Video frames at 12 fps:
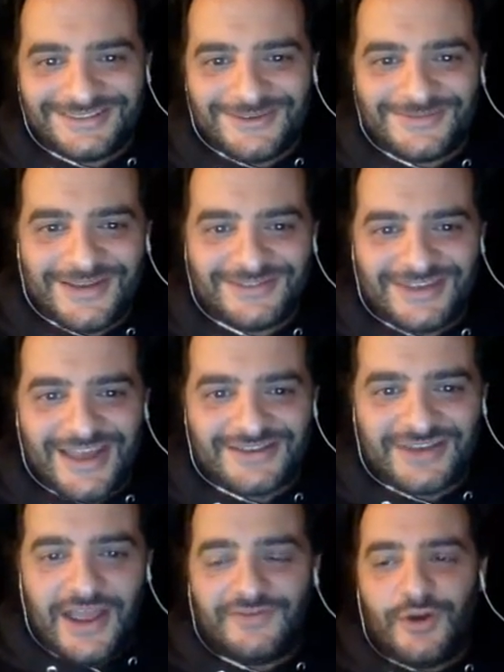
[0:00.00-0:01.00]
Sometimes
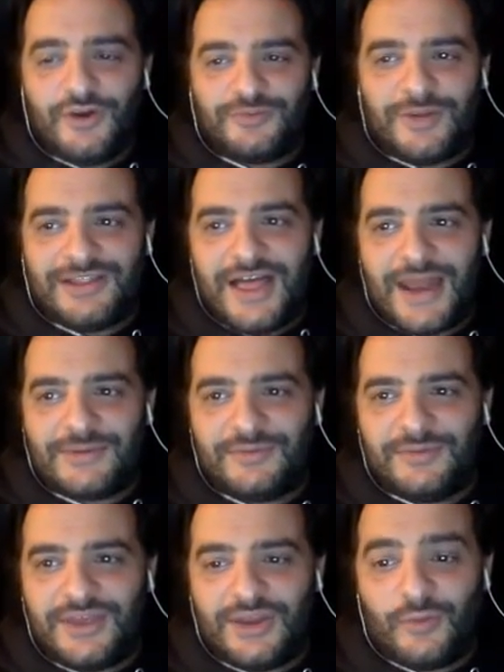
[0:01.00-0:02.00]
I've noticed my lineups
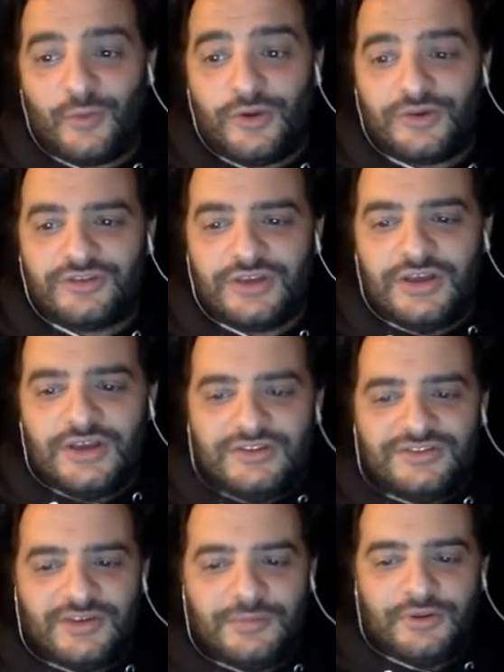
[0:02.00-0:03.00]
have been getting worse
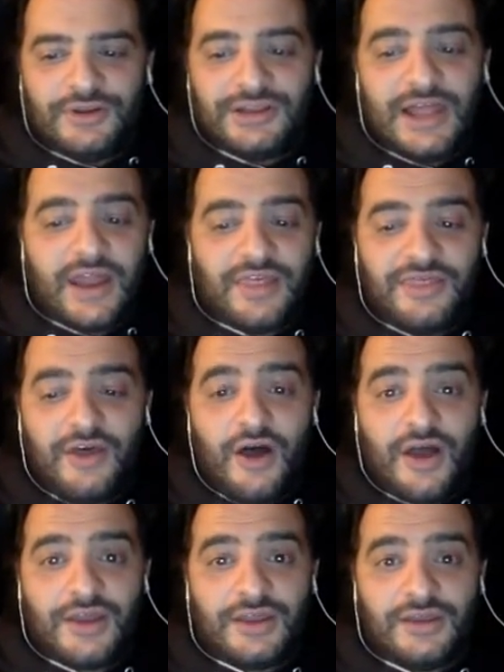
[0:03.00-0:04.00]
since I'm putting a lot of
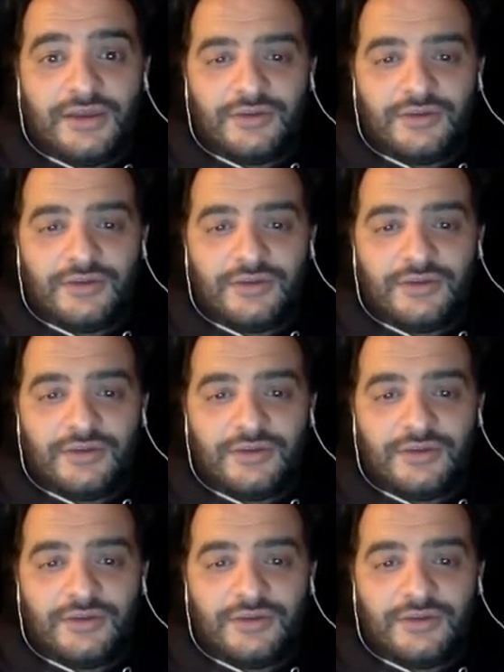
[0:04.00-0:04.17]
thought.